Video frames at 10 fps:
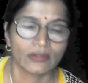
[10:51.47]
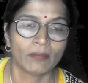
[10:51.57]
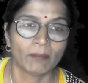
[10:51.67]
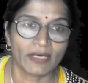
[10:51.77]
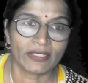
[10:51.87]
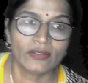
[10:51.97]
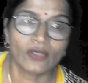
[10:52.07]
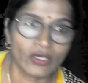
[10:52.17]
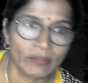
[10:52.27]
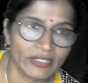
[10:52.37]
But
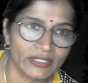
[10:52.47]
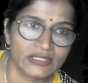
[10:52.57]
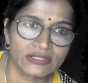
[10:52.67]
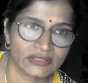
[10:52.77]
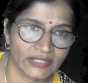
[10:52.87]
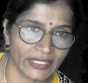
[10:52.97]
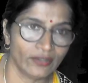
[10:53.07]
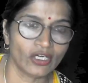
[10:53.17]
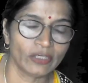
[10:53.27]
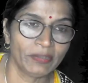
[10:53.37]
non-metals
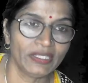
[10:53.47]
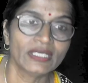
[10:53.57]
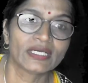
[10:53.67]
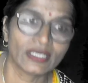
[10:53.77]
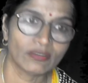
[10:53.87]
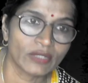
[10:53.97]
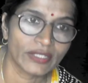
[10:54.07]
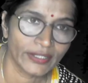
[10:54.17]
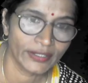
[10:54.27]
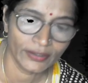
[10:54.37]
cannot be
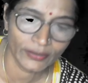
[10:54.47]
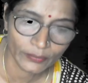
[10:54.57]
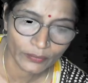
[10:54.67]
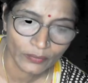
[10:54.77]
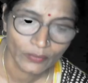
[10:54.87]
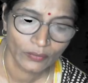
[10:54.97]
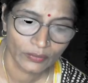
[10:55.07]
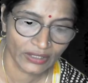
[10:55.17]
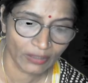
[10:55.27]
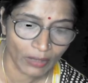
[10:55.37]
converted into
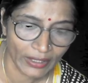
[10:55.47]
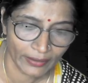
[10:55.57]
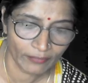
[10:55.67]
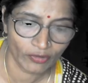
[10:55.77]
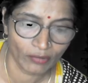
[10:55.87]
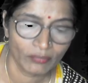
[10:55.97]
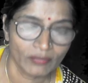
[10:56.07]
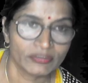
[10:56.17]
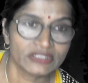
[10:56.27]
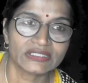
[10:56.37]
the wire form.
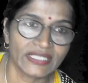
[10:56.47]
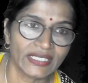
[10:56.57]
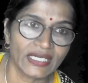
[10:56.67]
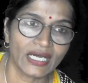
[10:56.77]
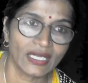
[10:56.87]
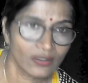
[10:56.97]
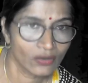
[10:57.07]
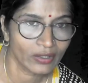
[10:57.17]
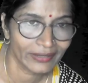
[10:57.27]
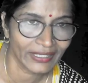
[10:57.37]
Means they are
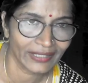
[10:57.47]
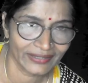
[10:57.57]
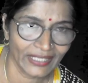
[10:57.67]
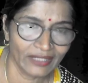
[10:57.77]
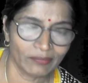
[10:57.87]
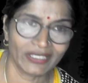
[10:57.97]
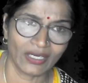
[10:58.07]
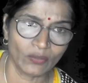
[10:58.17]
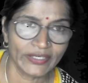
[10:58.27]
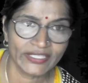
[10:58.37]
not ductile. But
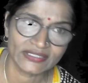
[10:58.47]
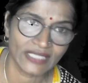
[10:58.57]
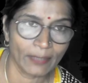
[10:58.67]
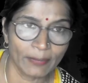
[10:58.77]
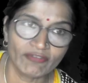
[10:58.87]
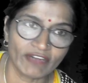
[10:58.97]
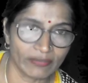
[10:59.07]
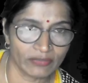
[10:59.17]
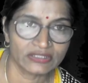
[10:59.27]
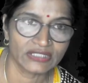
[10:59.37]
nowadays carbon
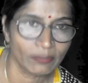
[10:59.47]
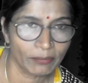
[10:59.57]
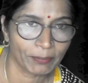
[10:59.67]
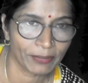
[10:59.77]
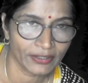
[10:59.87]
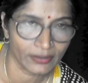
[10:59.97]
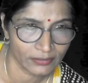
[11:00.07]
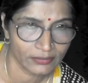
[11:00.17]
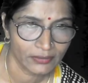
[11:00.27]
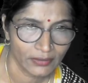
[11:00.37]
fibers are prepared.
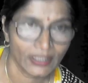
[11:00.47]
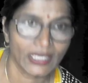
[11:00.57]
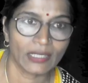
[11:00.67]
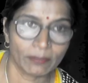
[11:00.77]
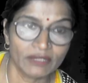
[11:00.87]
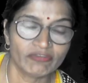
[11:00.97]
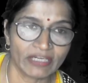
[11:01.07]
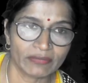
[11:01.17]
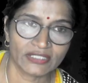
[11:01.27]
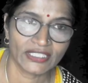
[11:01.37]
Carbon
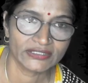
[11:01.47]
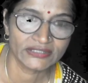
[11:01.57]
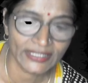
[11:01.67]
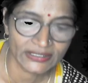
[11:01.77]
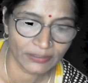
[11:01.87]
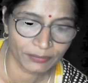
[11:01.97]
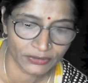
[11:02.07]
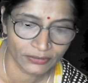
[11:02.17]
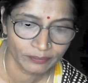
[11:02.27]
fiber, that is the exception.